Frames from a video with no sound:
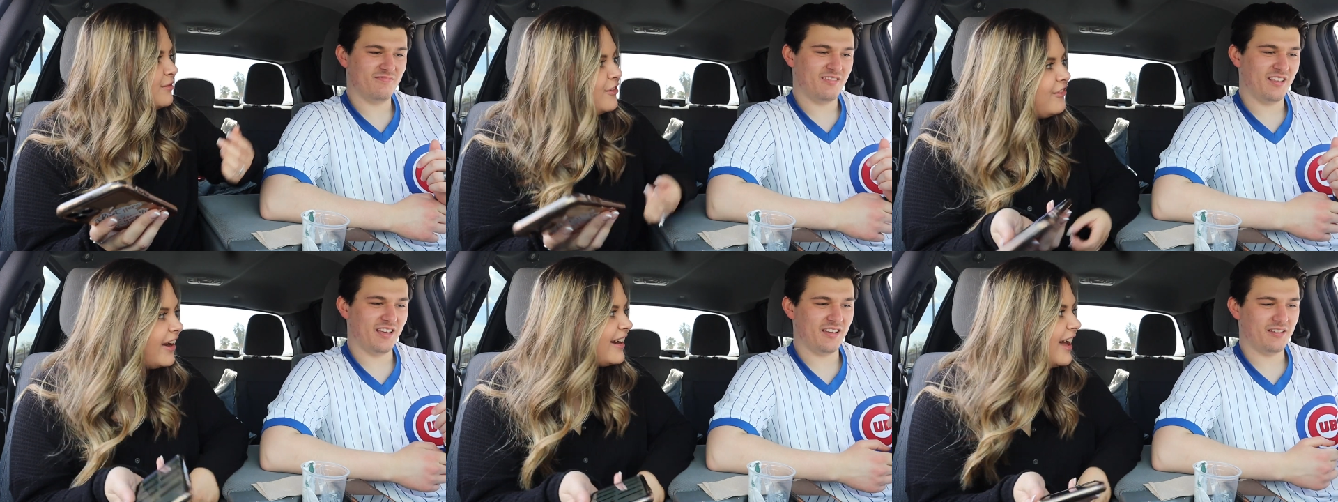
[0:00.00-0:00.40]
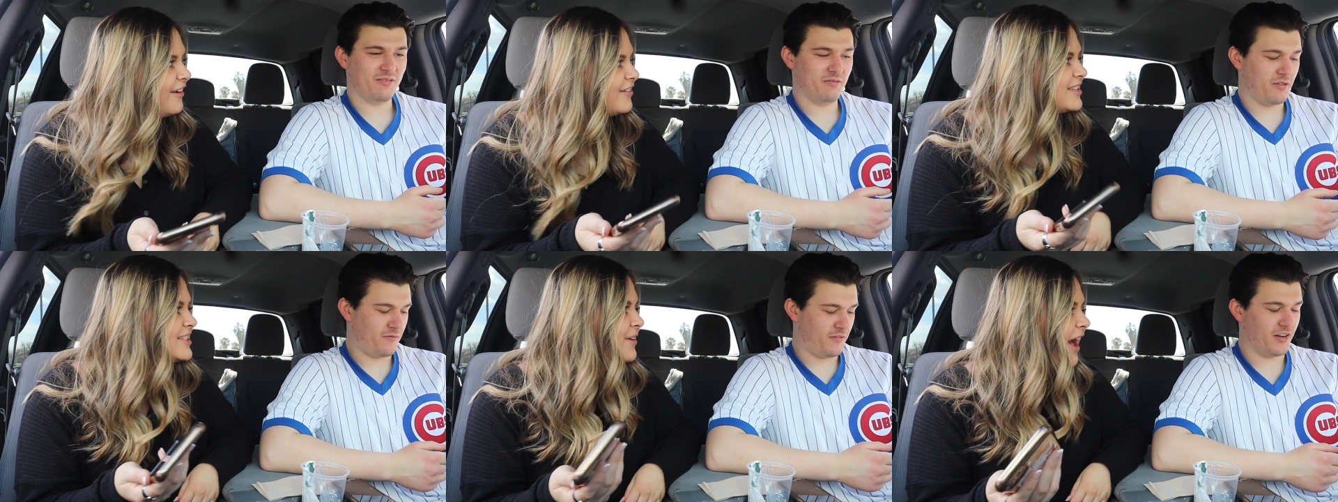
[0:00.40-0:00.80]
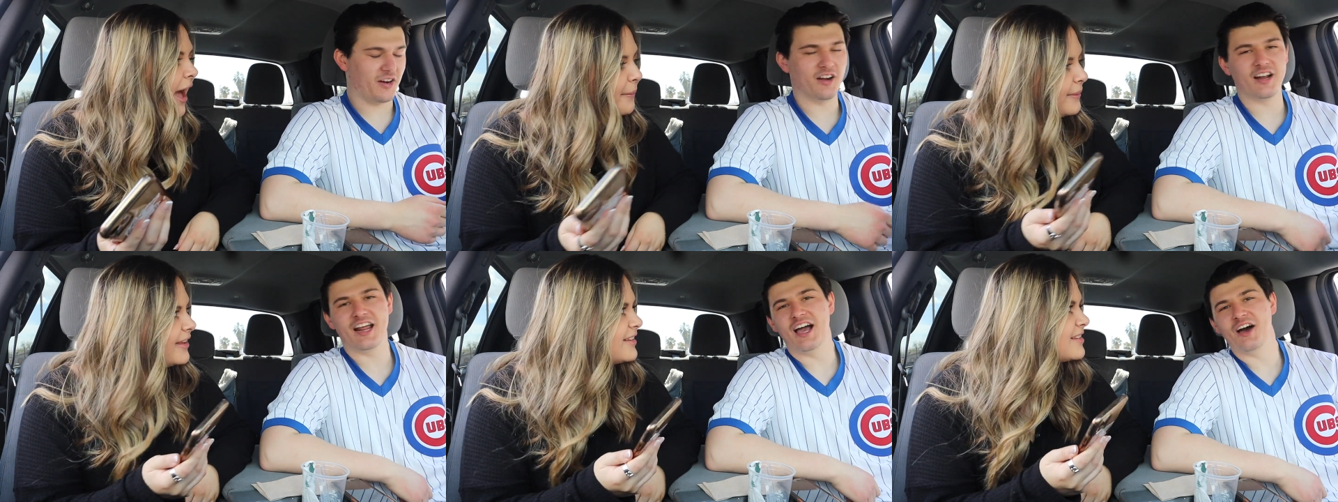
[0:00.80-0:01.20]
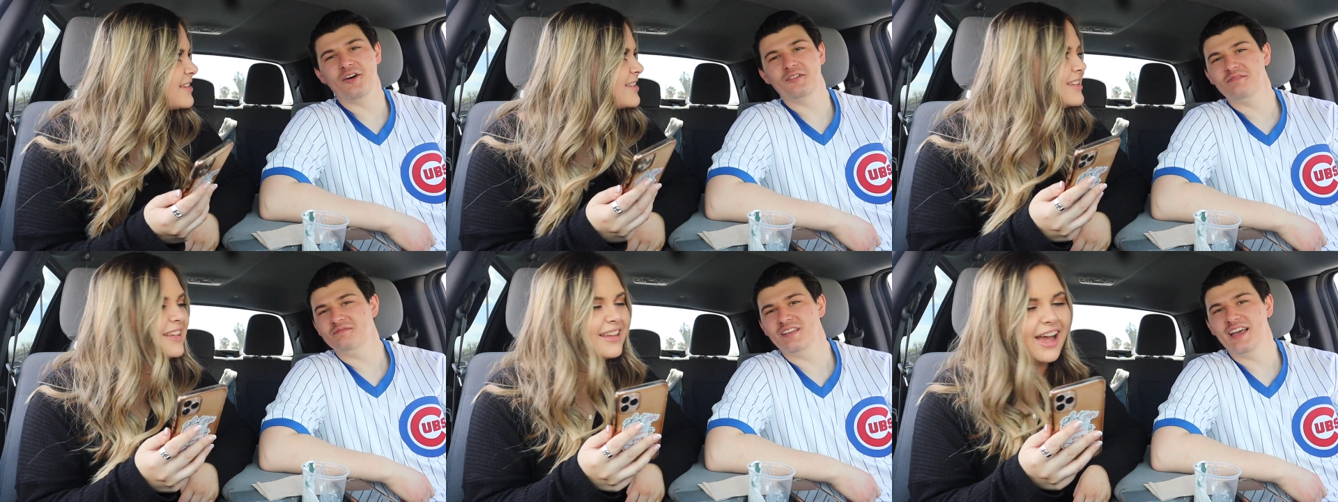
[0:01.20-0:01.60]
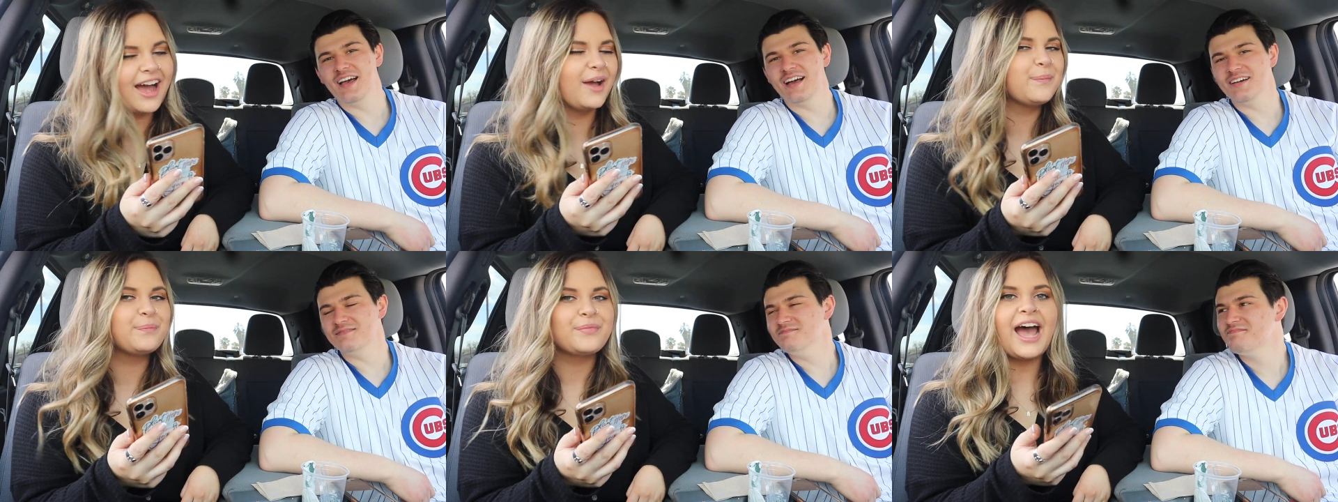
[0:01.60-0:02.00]
Speaker 1: we'll find yeah, out. We'll, we'll see figure it out.
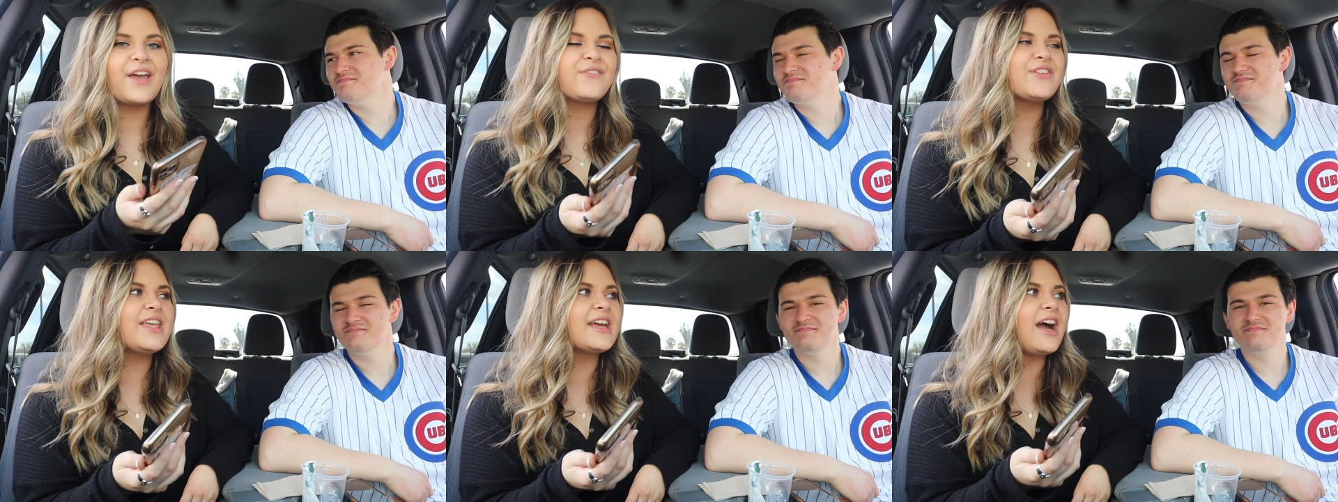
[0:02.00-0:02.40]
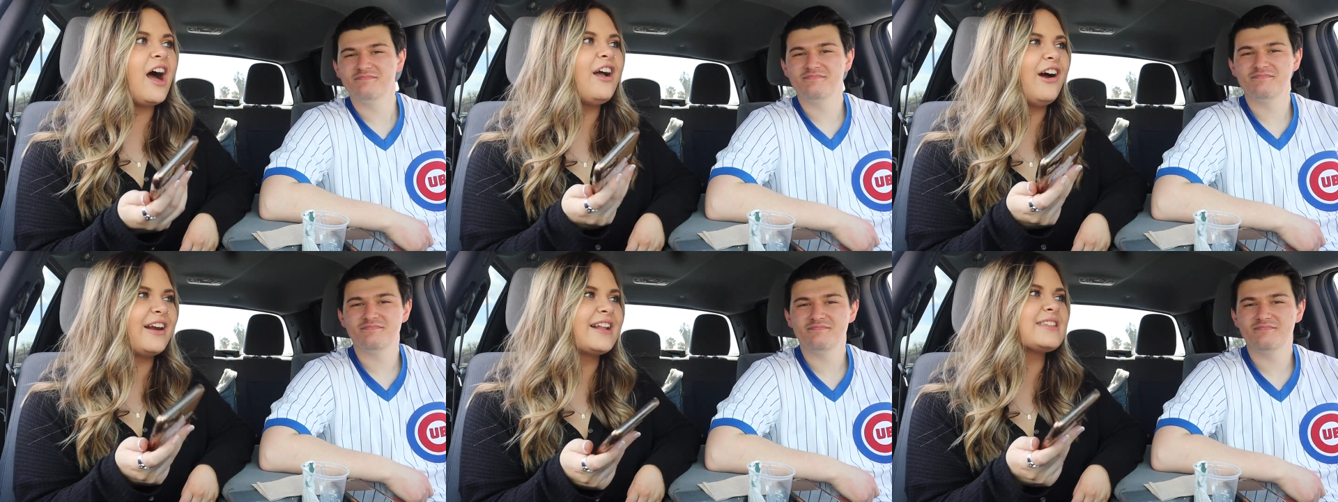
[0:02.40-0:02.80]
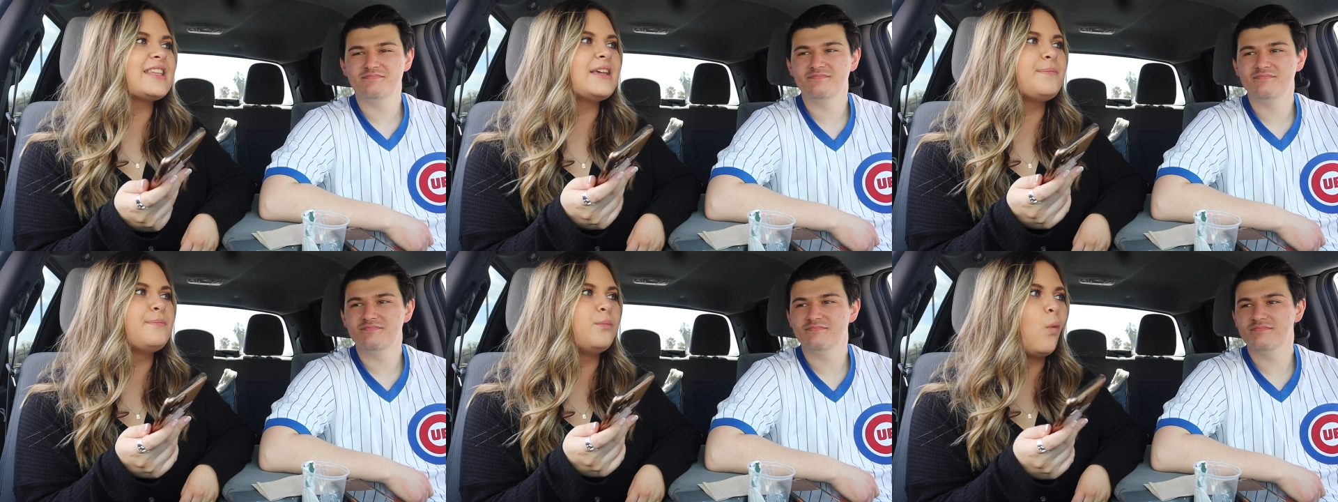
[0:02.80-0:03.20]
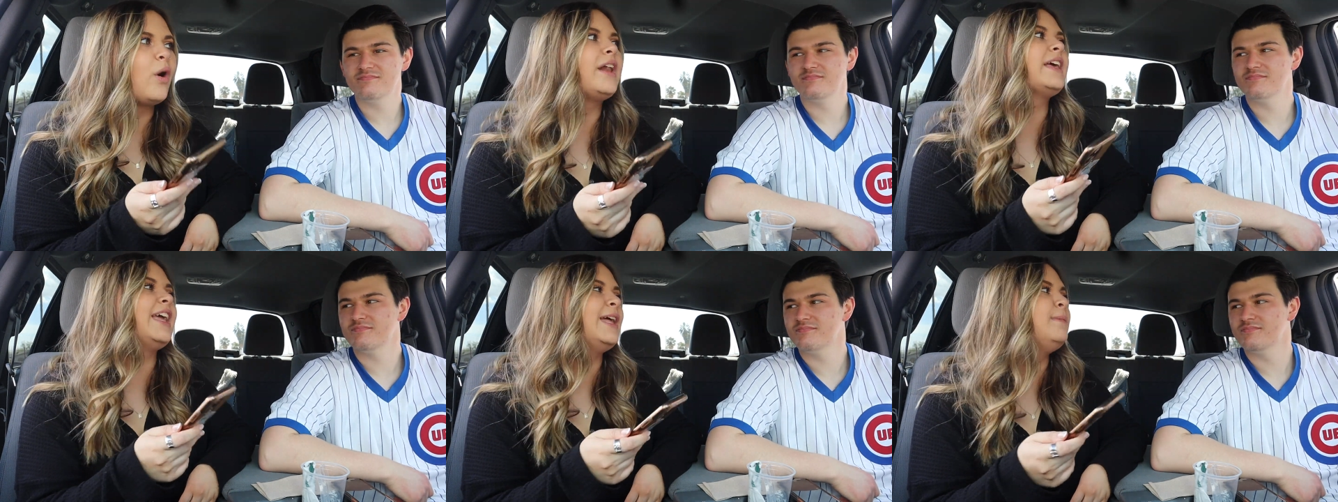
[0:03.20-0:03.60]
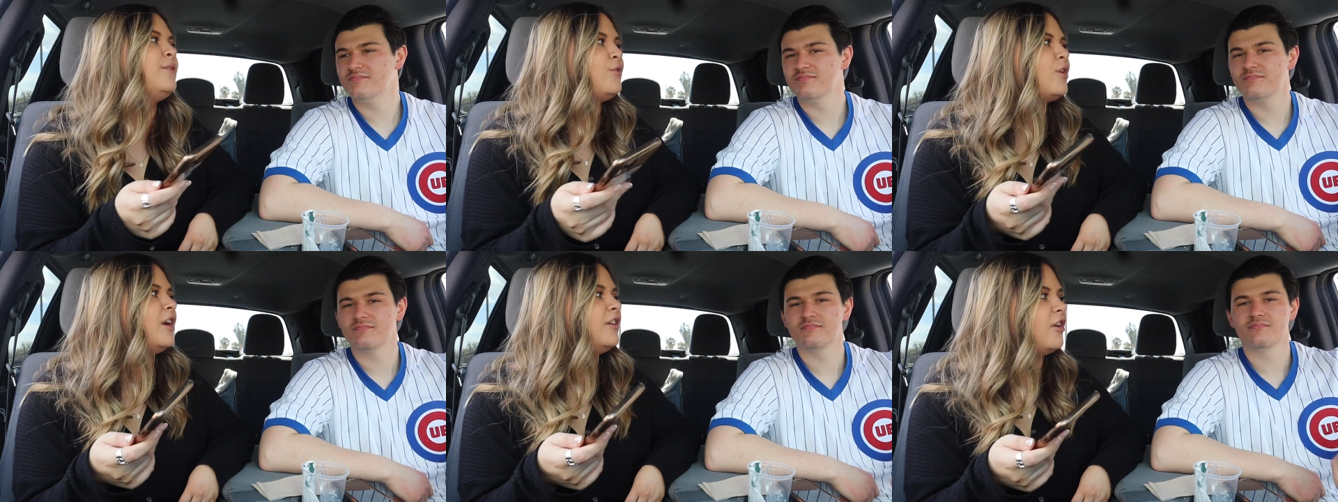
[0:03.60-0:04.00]
Yeah. yeah. I feel like I honestly want a kid
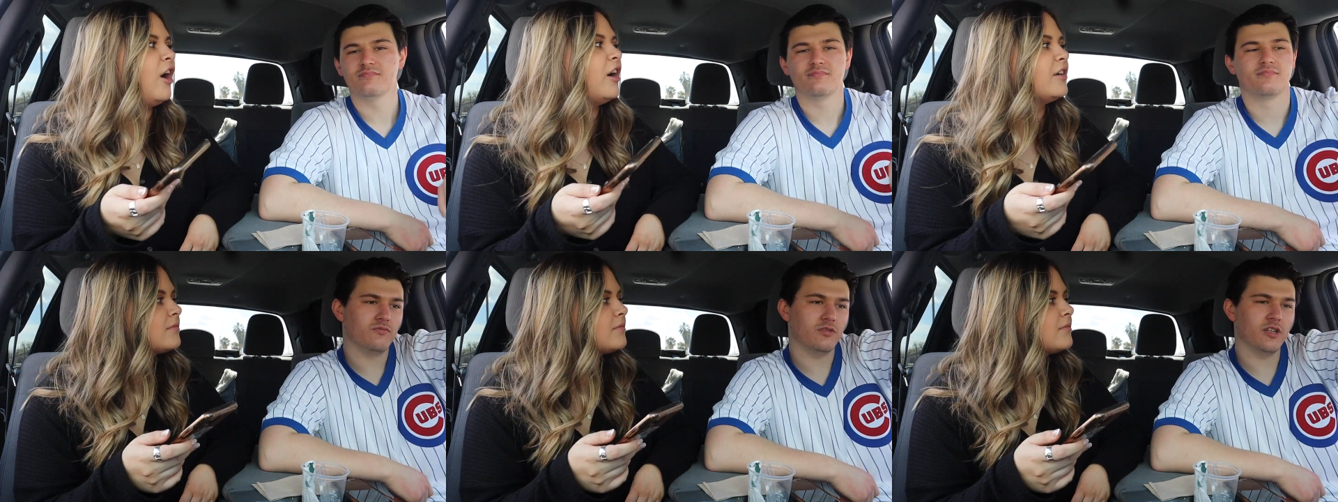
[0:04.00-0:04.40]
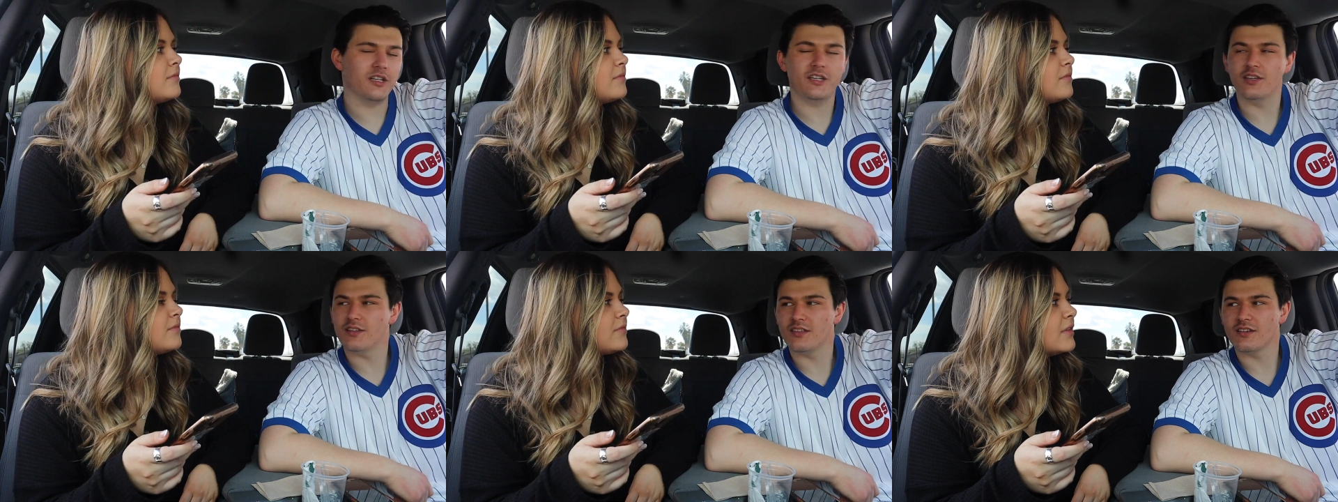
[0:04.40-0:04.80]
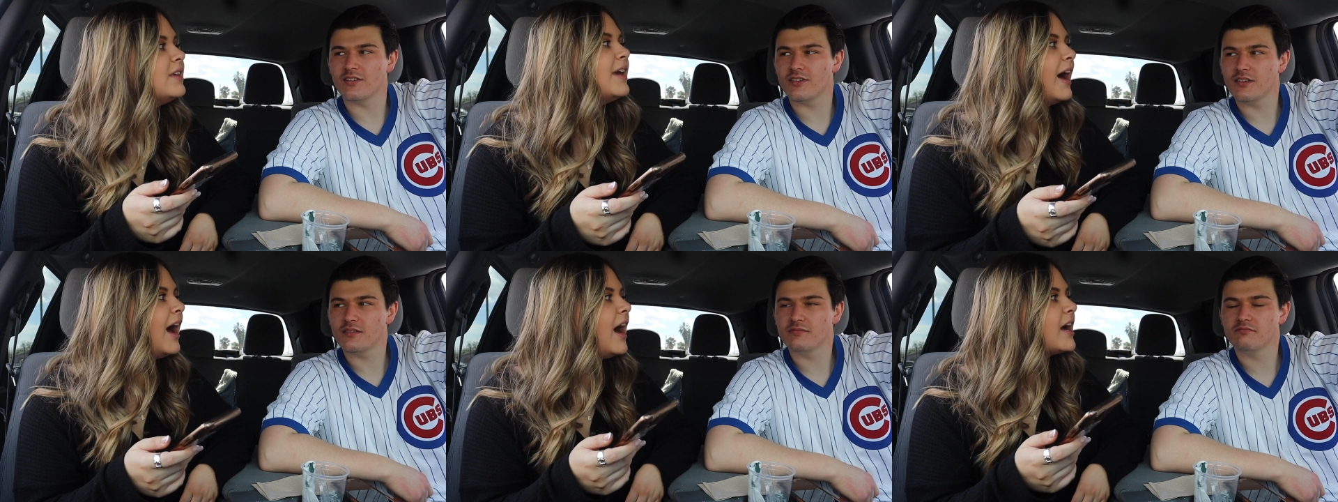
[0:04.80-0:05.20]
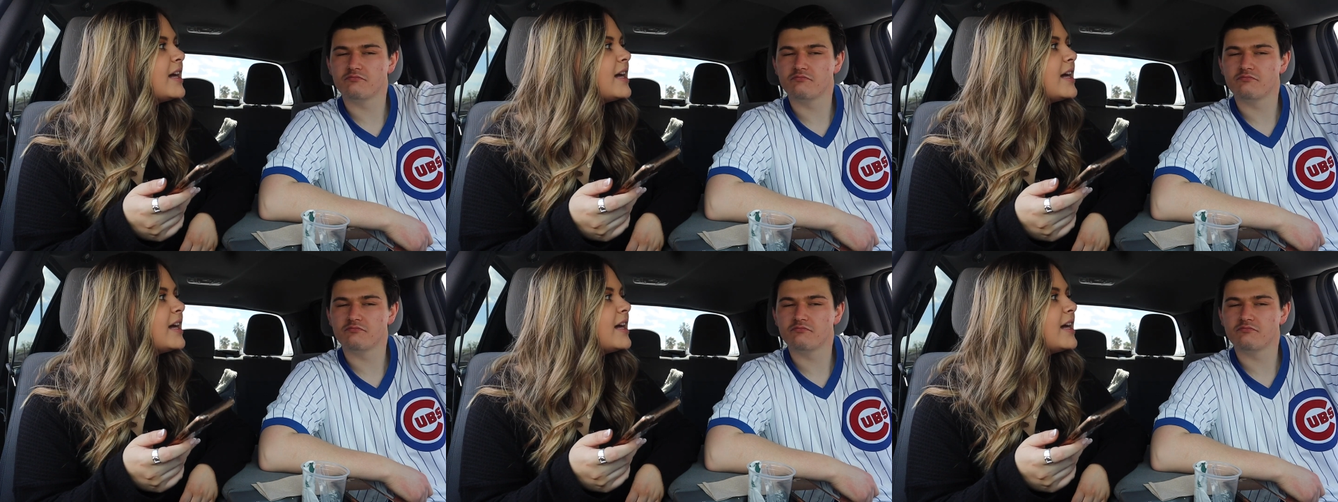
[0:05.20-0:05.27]
before a dog. Really? You think yeah, so?